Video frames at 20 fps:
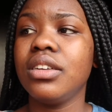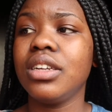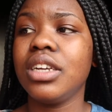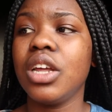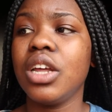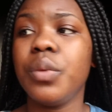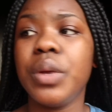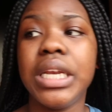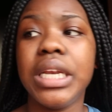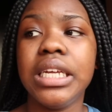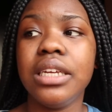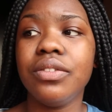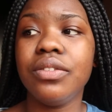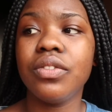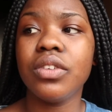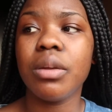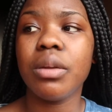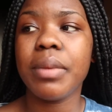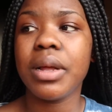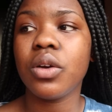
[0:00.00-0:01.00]
Can we leave?
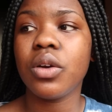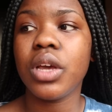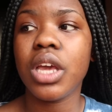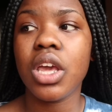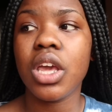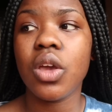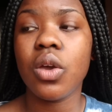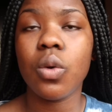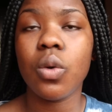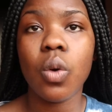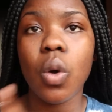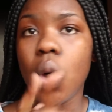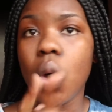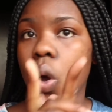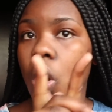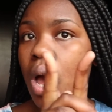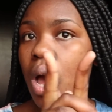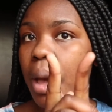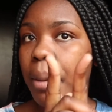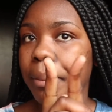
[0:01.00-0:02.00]
And I'm like, okay,
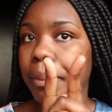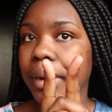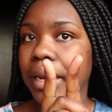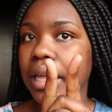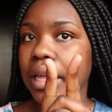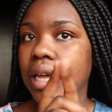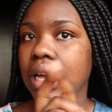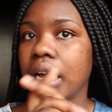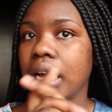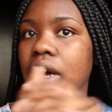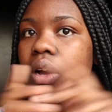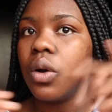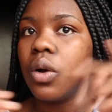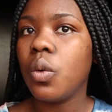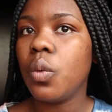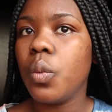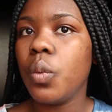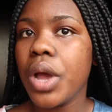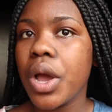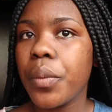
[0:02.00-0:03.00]
Briga,
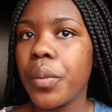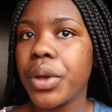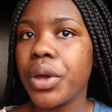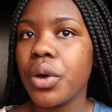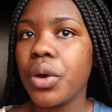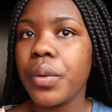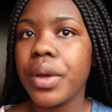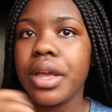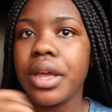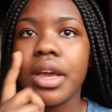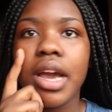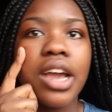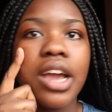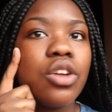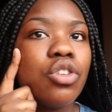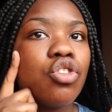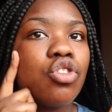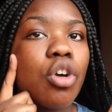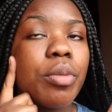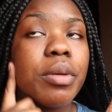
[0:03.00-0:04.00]
where are we going? Are
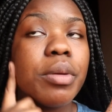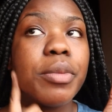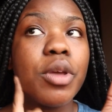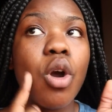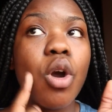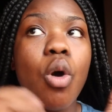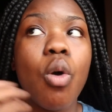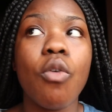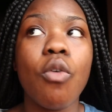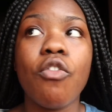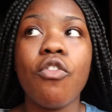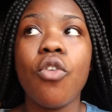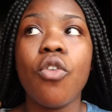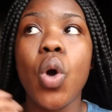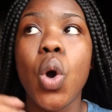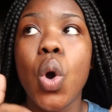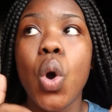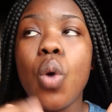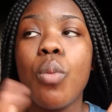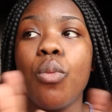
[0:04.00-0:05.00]
you dropping me off
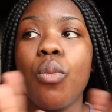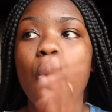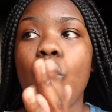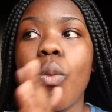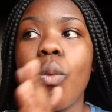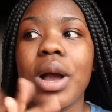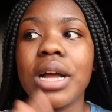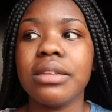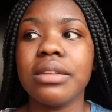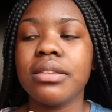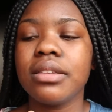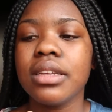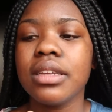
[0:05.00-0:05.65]
home or what?